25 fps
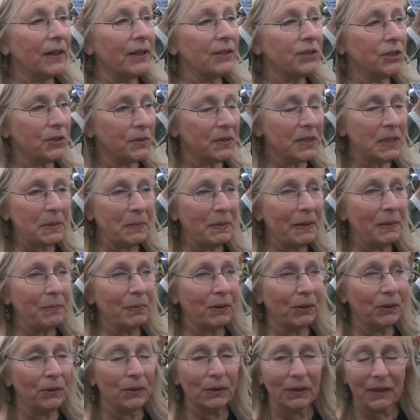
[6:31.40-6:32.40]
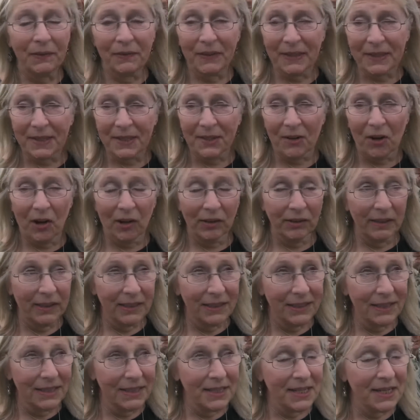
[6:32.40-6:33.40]
uh, Jewish people who live in
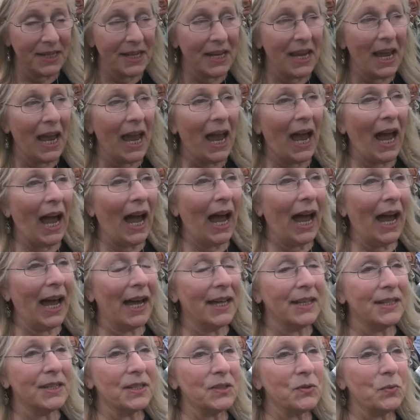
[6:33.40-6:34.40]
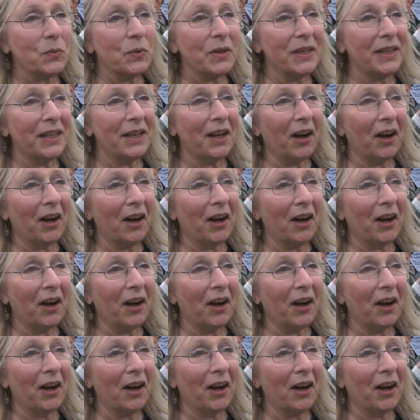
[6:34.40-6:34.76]
Scotland, and we